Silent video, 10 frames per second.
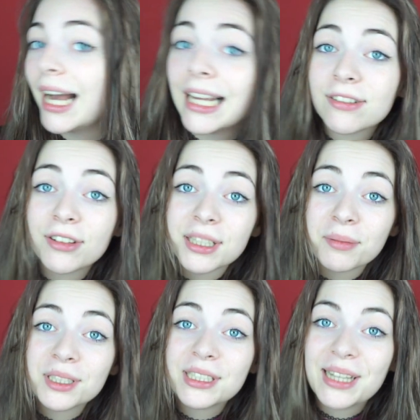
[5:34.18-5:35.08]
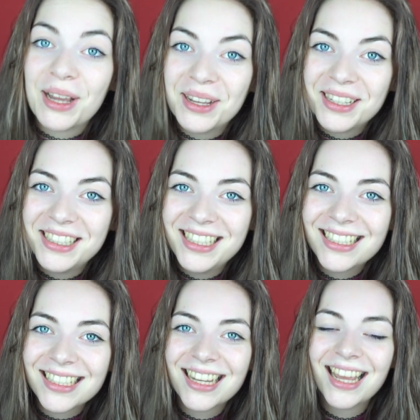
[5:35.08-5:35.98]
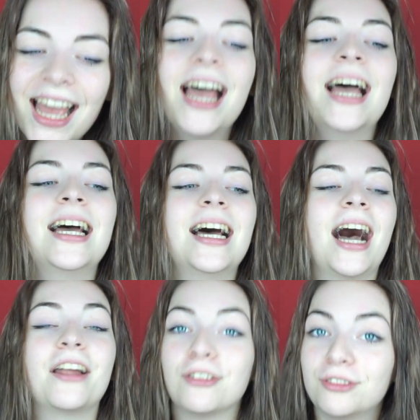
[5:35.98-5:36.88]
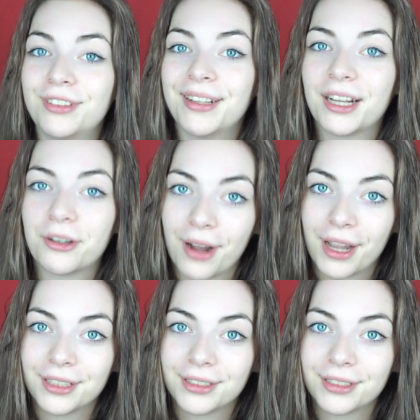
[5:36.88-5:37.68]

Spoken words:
as far as I'm concerned, I don't feel like crying.